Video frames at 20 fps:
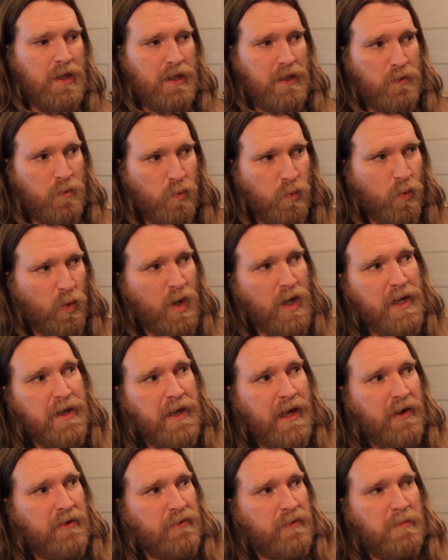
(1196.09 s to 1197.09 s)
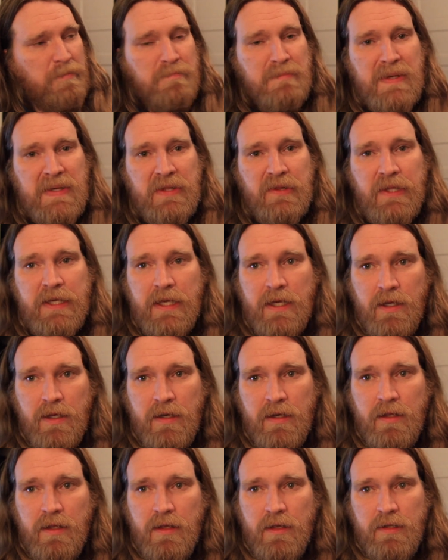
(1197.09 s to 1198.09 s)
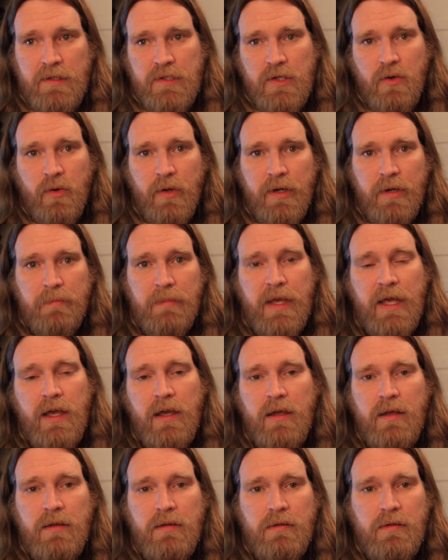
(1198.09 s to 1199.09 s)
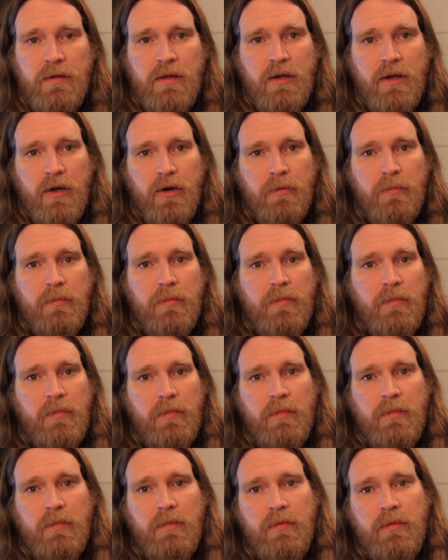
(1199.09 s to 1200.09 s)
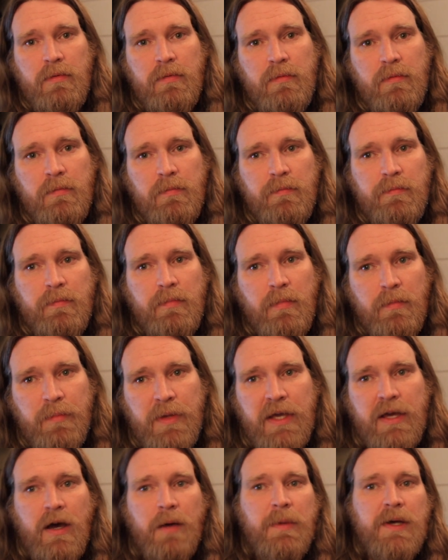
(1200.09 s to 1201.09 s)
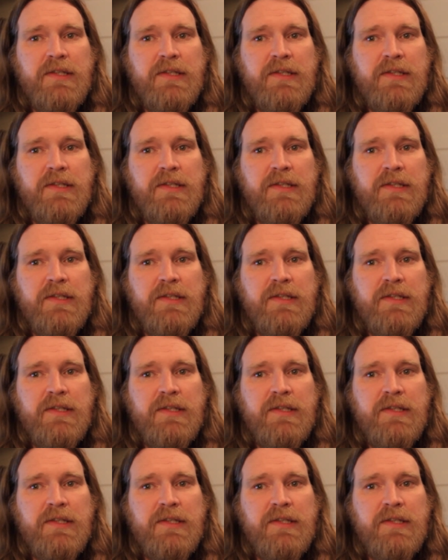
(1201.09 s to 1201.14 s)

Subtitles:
And 1 out of 1 million is going to become